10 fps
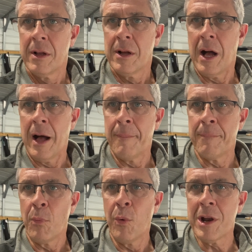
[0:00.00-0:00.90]

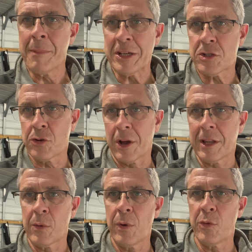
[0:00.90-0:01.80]
Um, what am I
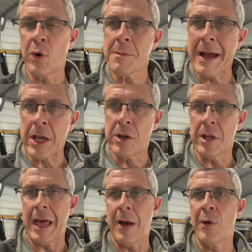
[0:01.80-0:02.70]
struggling with? What am I
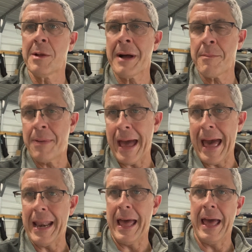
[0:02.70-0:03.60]
good at? What am I
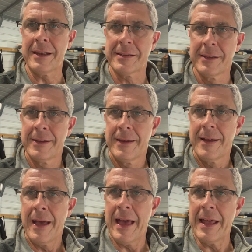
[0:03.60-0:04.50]
bad at?
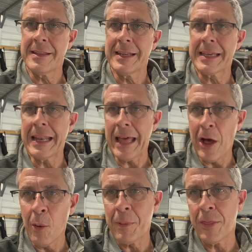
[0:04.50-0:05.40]
And then get
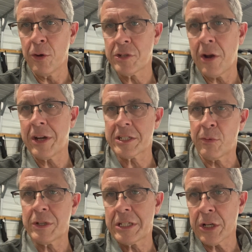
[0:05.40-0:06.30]
help in those areas.
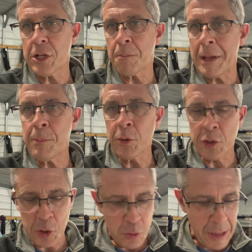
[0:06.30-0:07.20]
And resilient people do